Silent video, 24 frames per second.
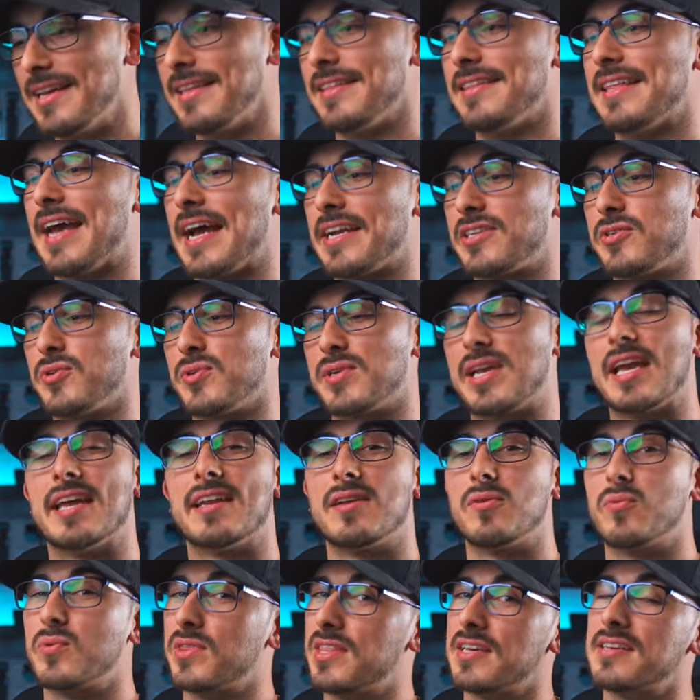that you're
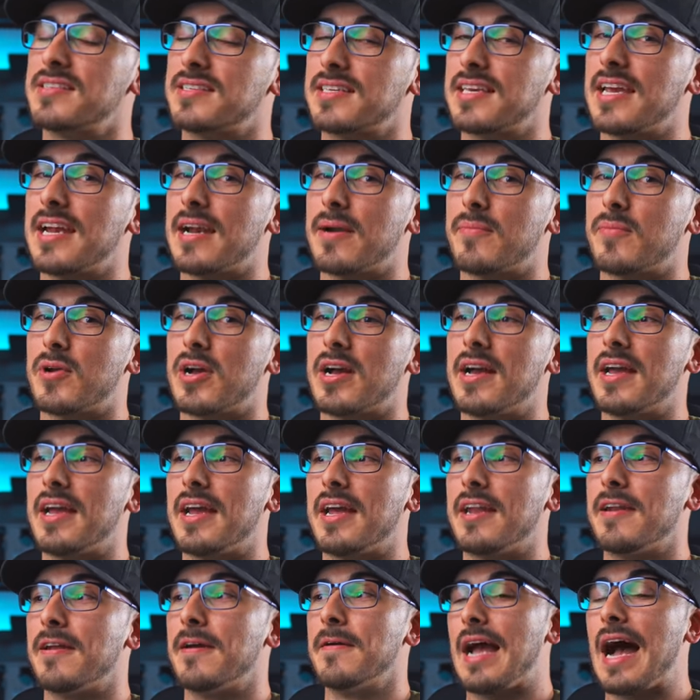getting with this camera.
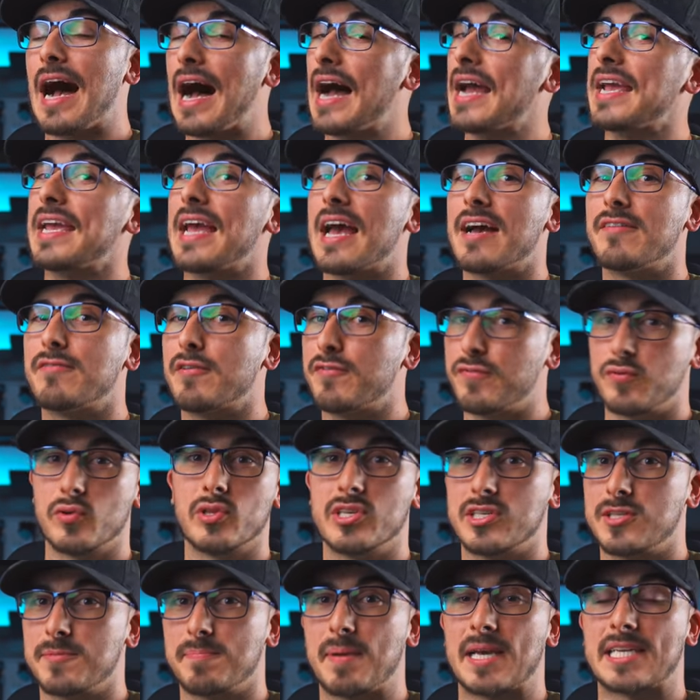And I have a
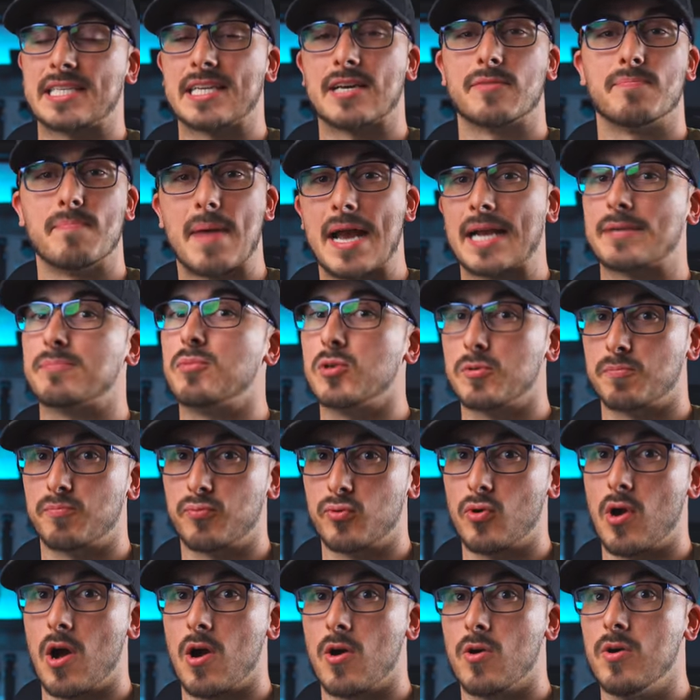fully spec'd out MacBook
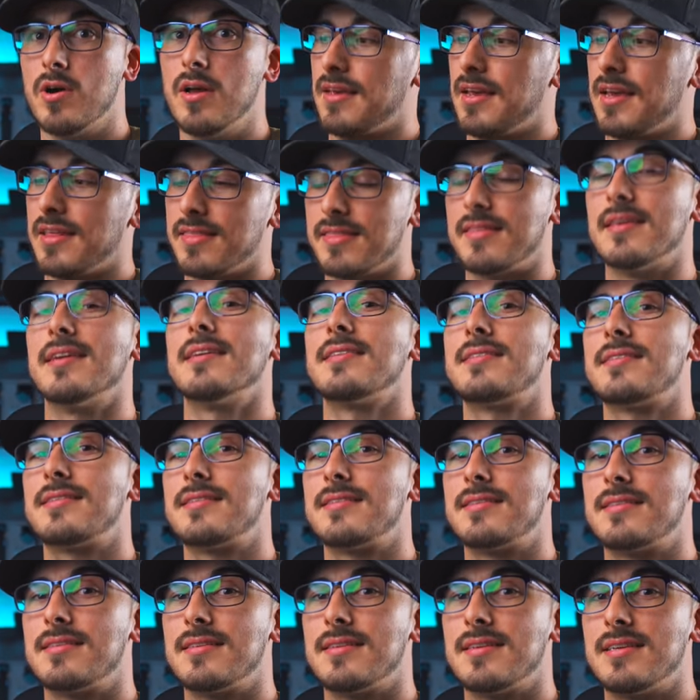Pro, and
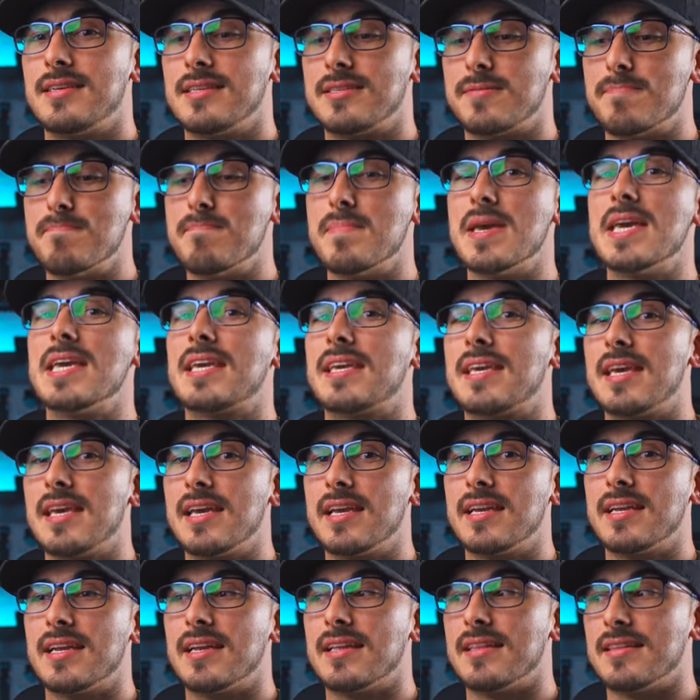this is
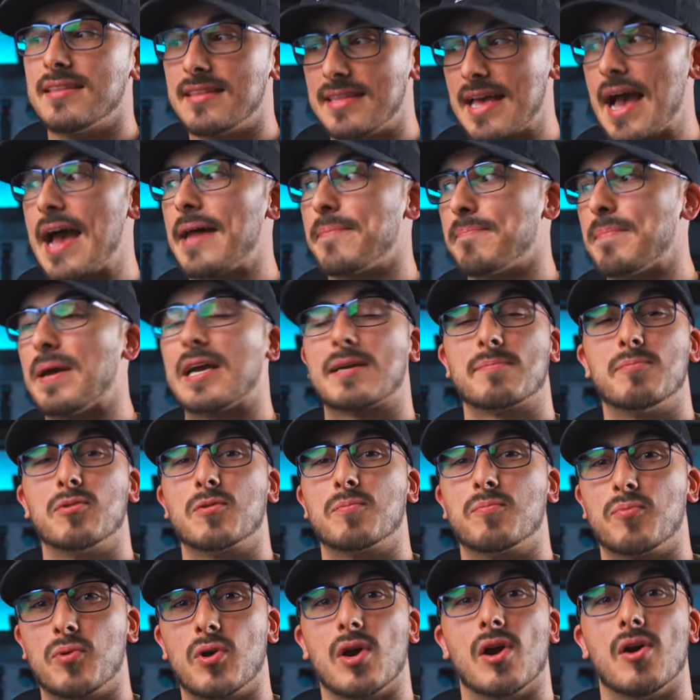making that
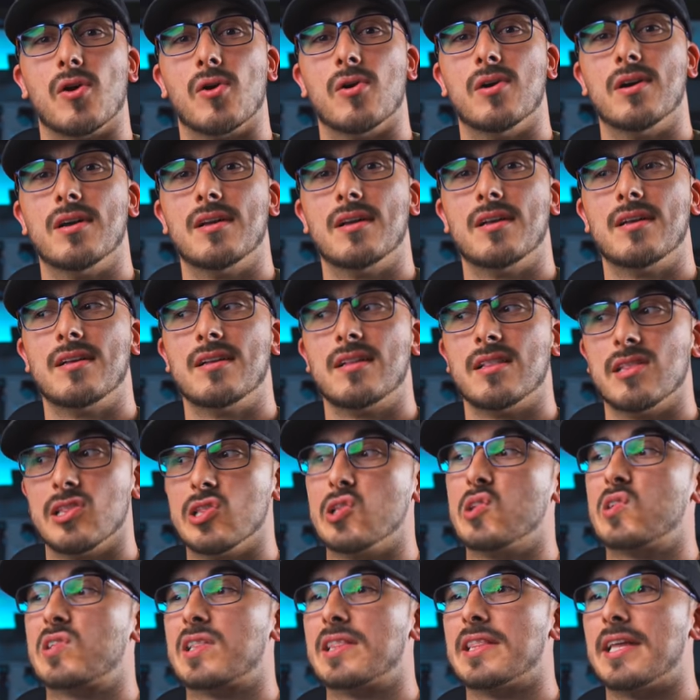MacBook Pro
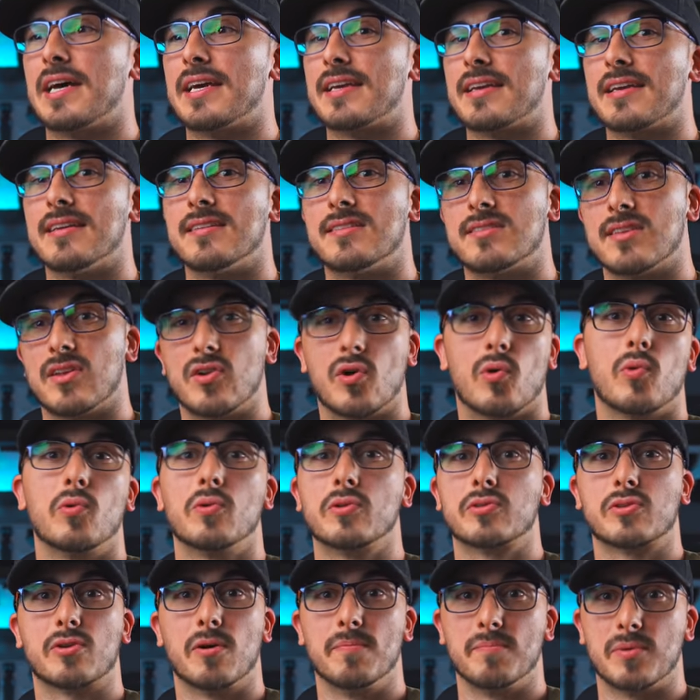look like it's an
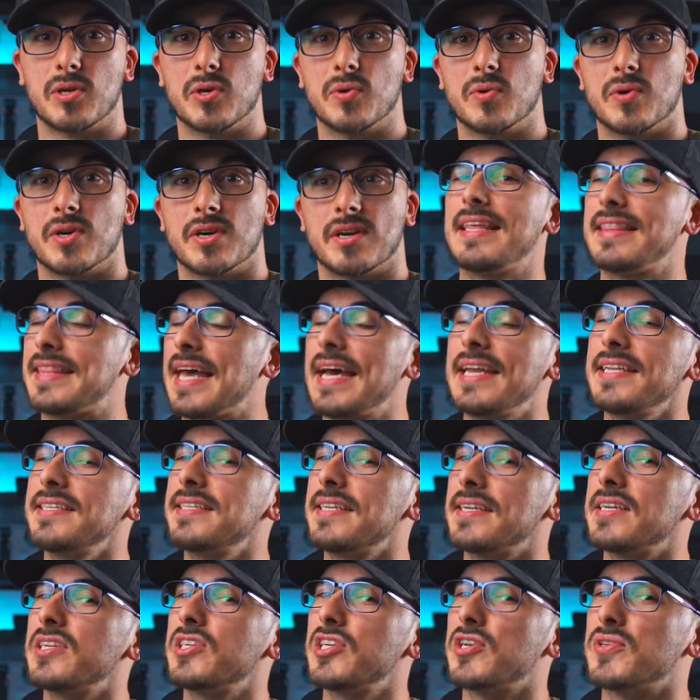old computer. And that is
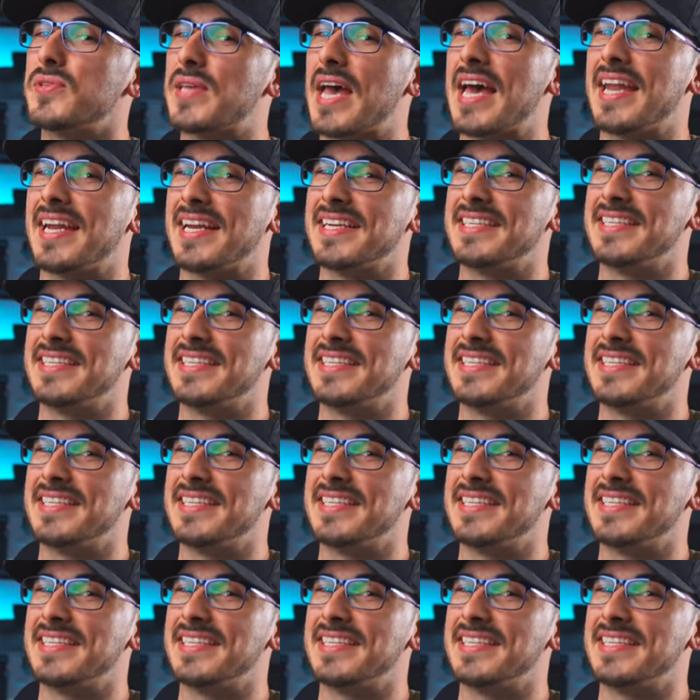an issue that I